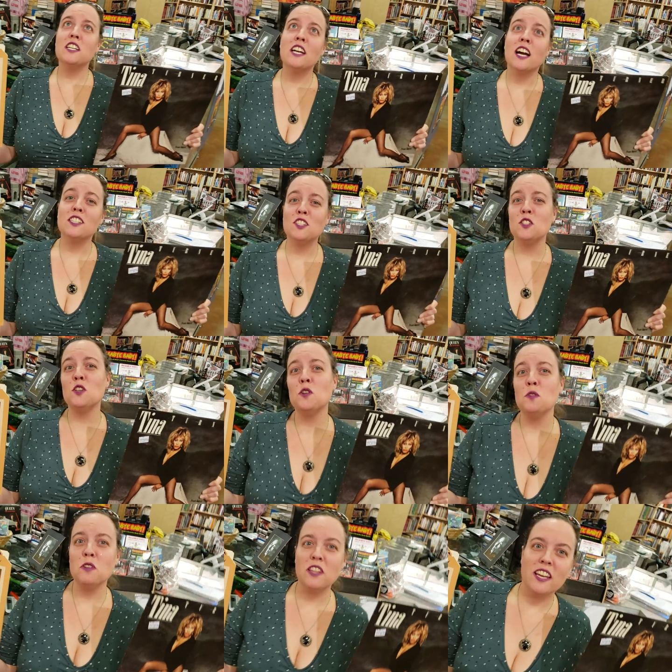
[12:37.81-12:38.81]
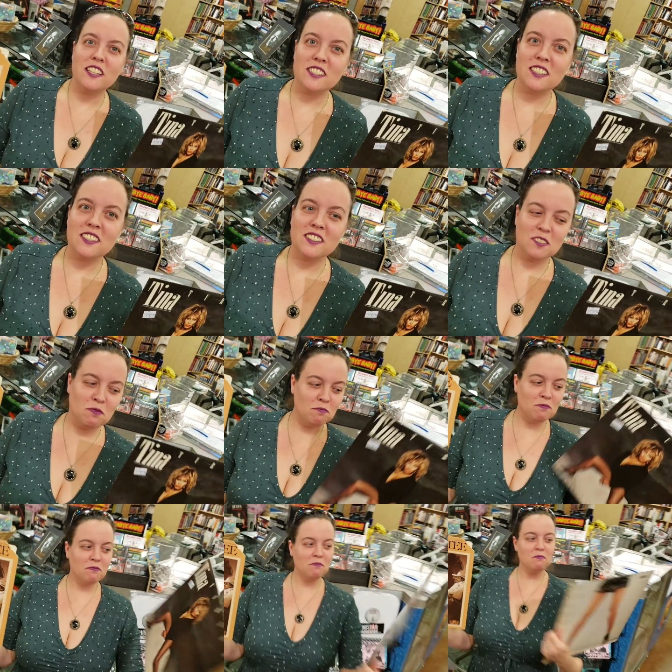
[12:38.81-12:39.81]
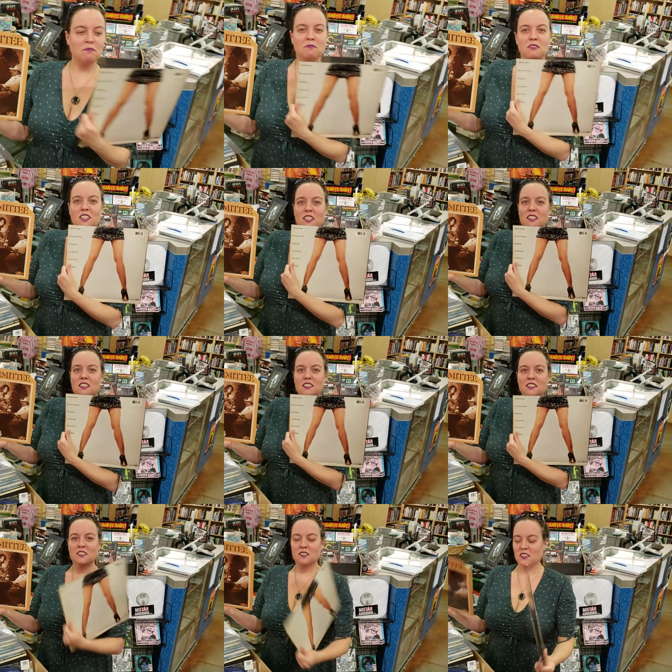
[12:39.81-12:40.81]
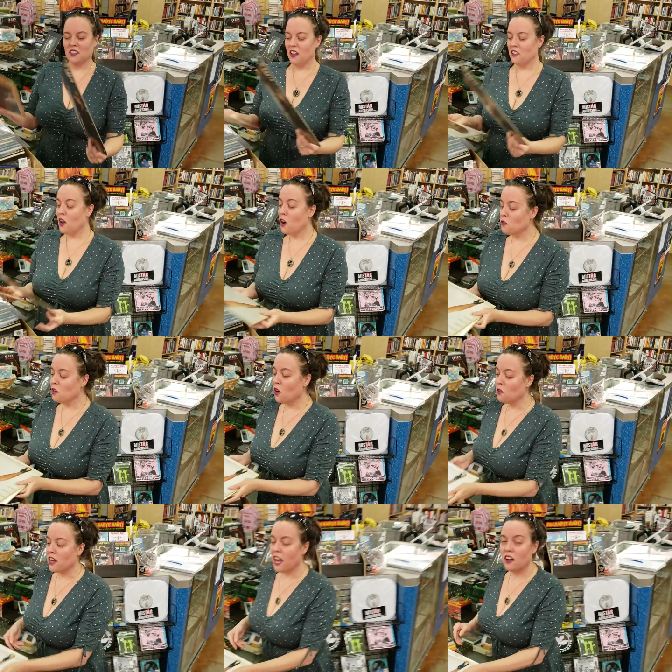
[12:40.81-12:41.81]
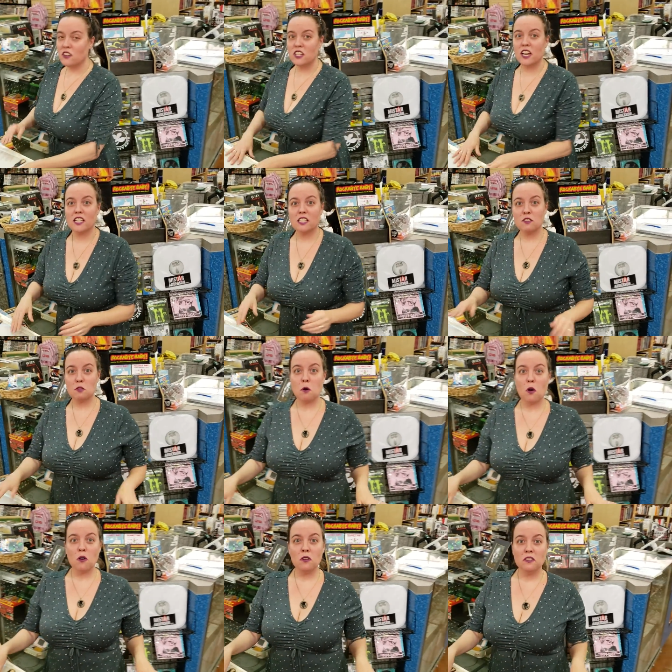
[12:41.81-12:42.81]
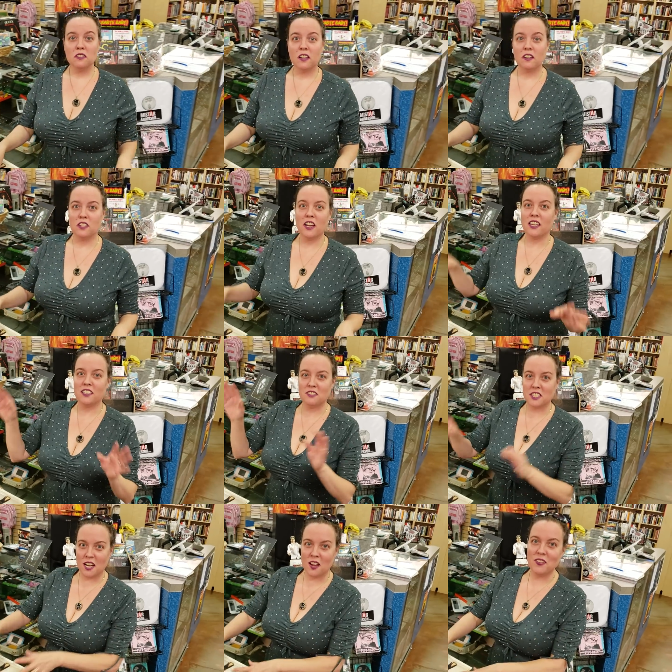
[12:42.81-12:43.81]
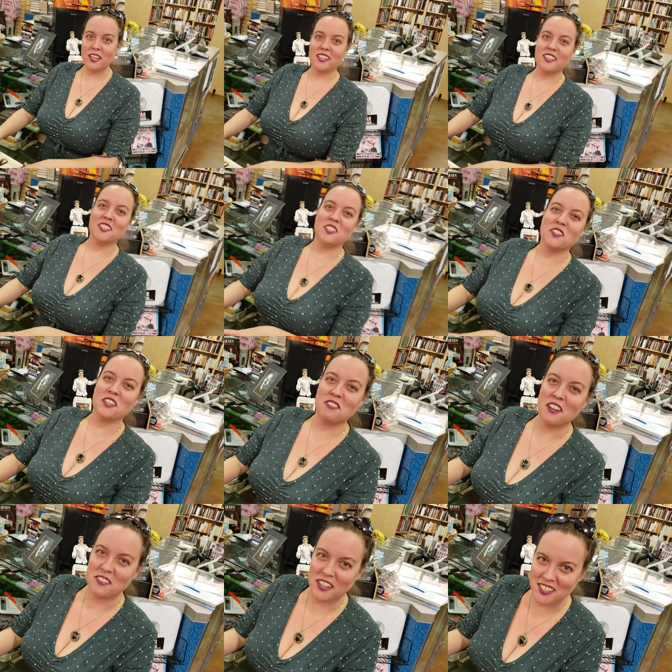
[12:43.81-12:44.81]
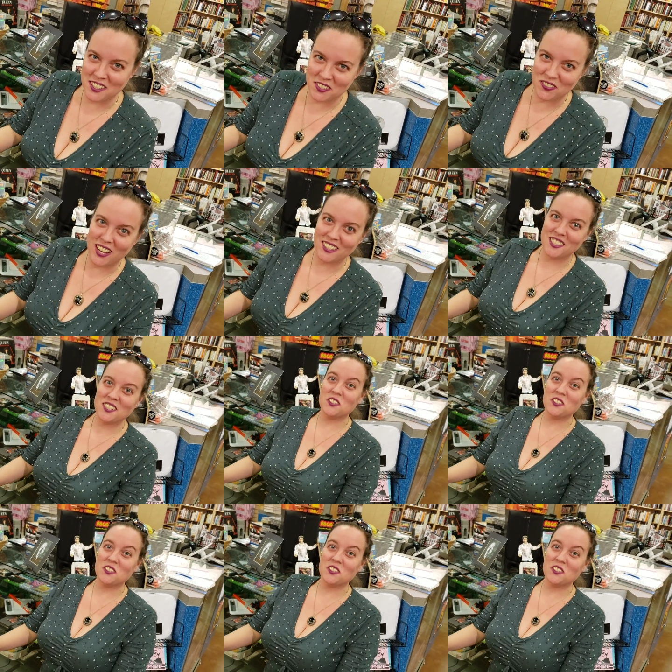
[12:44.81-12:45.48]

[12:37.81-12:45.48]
Got to do. With her hot legs. Mm -hmm. All right, I'm out of here. No, Goodbye. Mom, you gotta leave us a poll. Uh, you gotta leave us a comment and let us know what your favorite record in this box is.